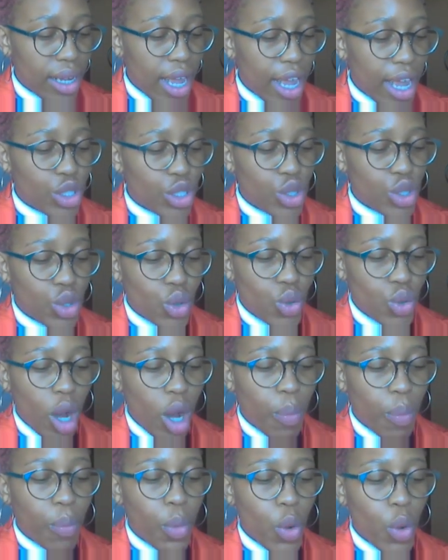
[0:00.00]
and you
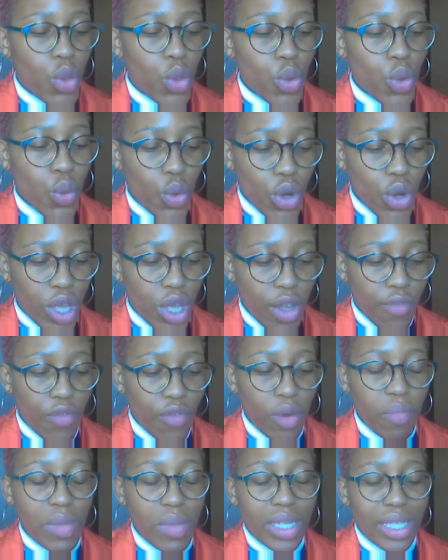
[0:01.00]
are both working
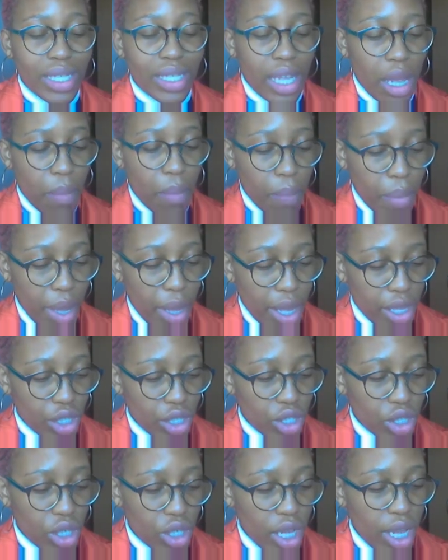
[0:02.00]
from the same
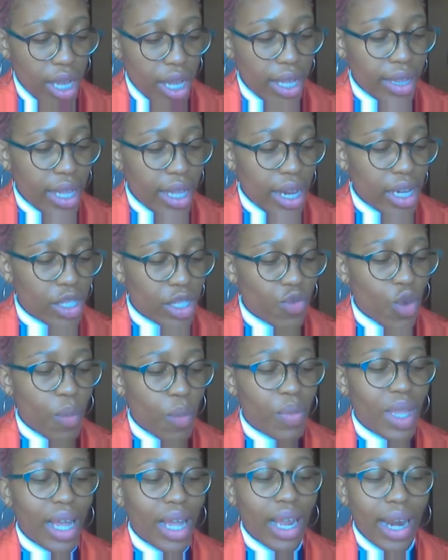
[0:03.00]
page. That is
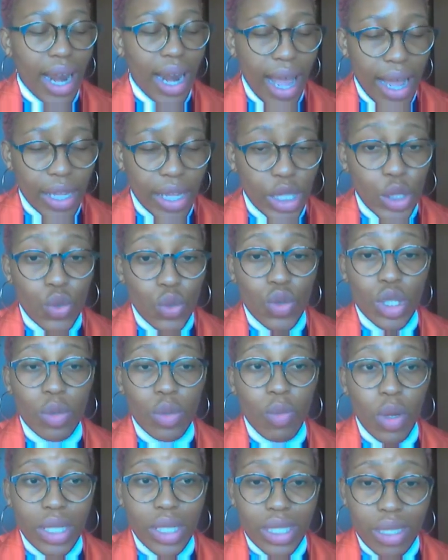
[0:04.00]
from the client's
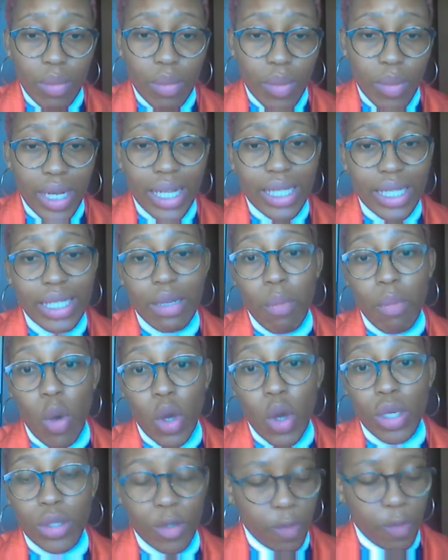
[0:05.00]
responsibility
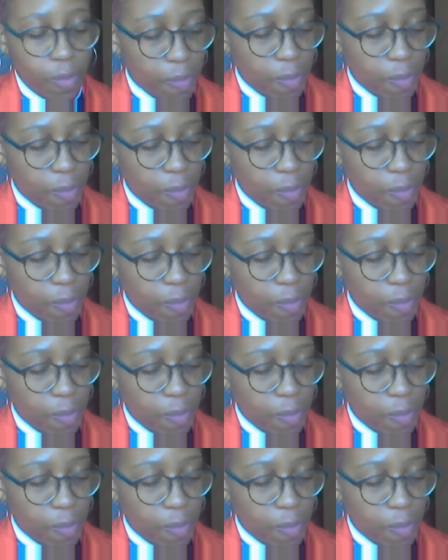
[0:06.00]
model.